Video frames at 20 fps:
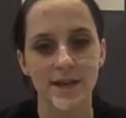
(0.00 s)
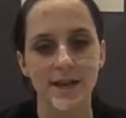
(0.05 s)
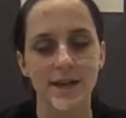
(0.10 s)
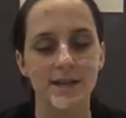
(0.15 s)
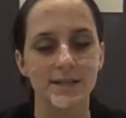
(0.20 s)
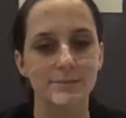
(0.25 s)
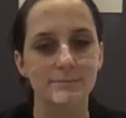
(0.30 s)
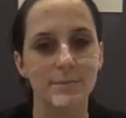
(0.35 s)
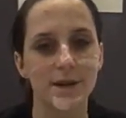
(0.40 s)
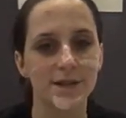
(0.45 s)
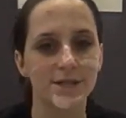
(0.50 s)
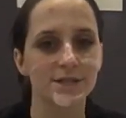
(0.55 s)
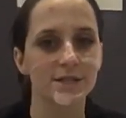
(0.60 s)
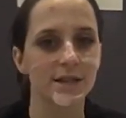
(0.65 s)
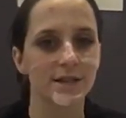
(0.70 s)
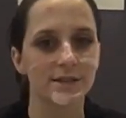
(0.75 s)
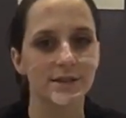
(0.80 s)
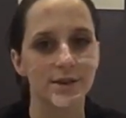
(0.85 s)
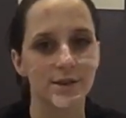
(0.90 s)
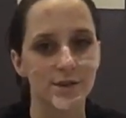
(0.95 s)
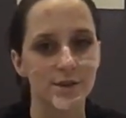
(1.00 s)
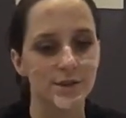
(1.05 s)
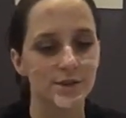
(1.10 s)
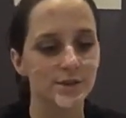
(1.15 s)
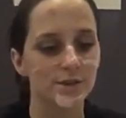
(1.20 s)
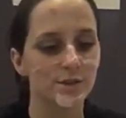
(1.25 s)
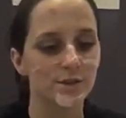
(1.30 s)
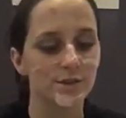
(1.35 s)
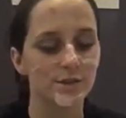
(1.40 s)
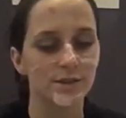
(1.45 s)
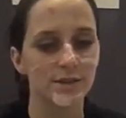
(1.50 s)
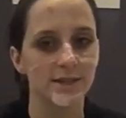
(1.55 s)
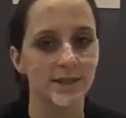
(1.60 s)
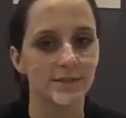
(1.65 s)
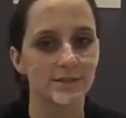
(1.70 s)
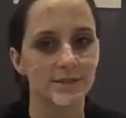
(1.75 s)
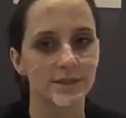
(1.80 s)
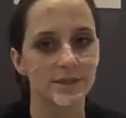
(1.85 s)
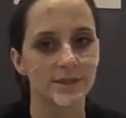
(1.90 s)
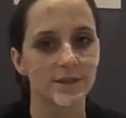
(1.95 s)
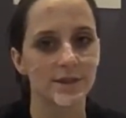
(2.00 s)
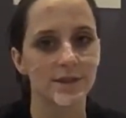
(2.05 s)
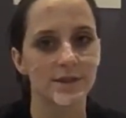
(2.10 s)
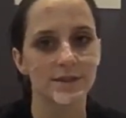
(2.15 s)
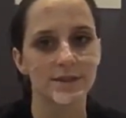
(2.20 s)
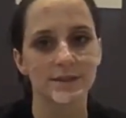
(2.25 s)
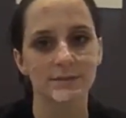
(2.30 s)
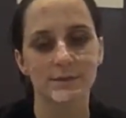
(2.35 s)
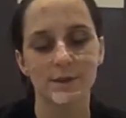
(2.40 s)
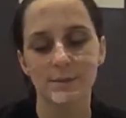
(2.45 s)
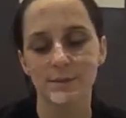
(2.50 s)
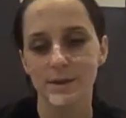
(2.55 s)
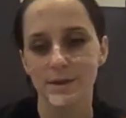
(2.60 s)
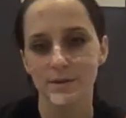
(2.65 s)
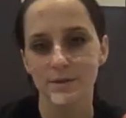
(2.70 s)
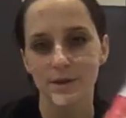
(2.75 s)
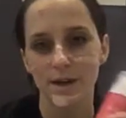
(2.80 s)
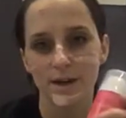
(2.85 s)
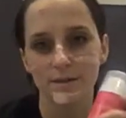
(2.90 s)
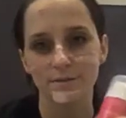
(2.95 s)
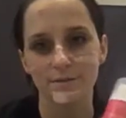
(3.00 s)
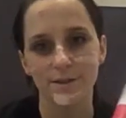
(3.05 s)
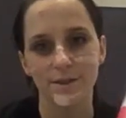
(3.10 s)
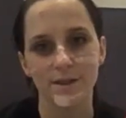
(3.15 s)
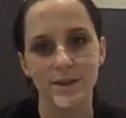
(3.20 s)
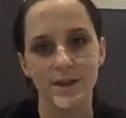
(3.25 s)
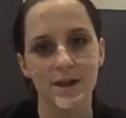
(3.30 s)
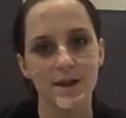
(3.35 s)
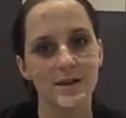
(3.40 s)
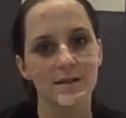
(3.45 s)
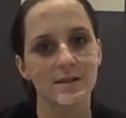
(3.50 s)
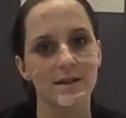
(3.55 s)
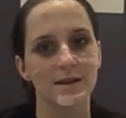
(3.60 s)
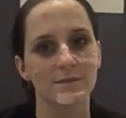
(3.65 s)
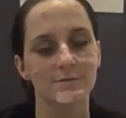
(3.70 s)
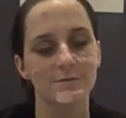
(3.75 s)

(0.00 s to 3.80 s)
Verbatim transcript: It's much like the O2 lift, so this one will be great for your Carla,